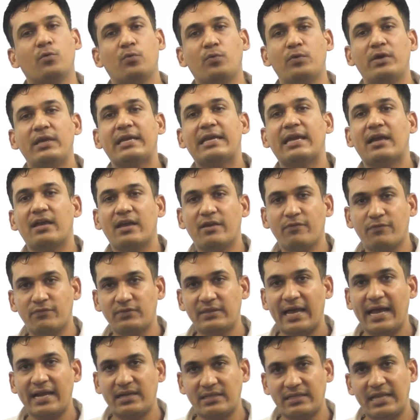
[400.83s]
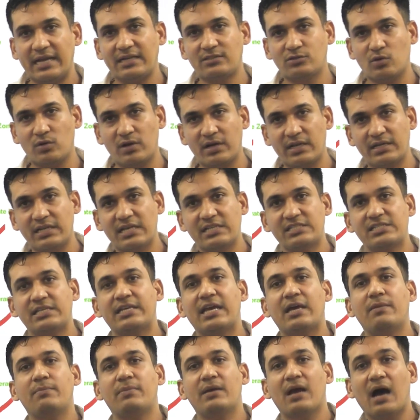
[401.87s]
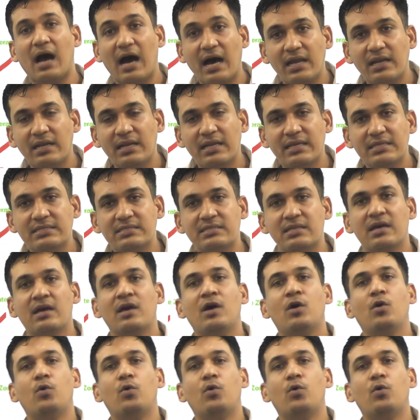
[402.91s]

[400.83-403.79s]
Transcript: if that solar energy can be harnessed,